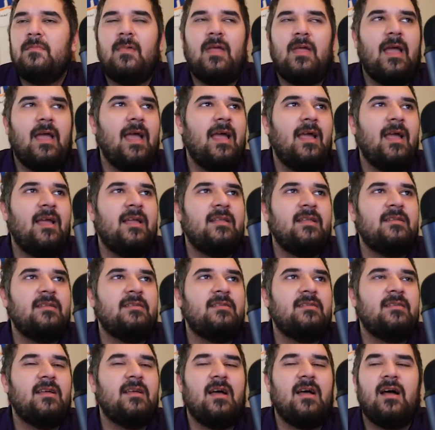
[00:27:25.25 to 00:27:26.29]

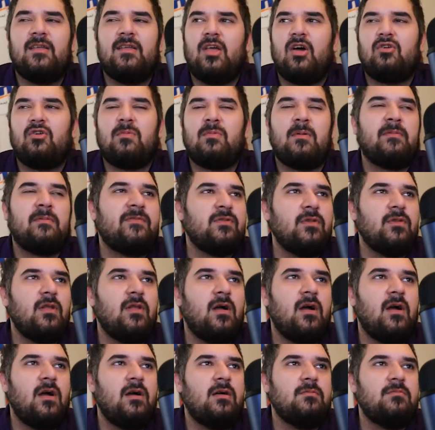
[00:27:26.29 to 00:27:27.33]
And y'all remember
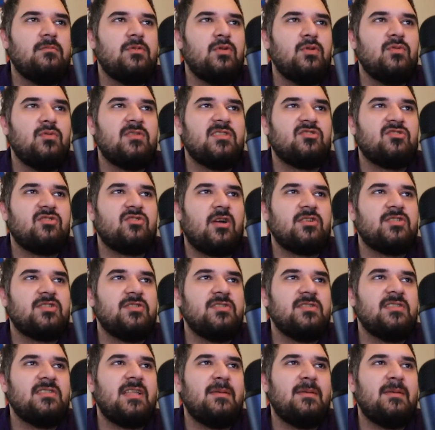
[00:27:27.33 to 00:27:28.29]
Lewis structures.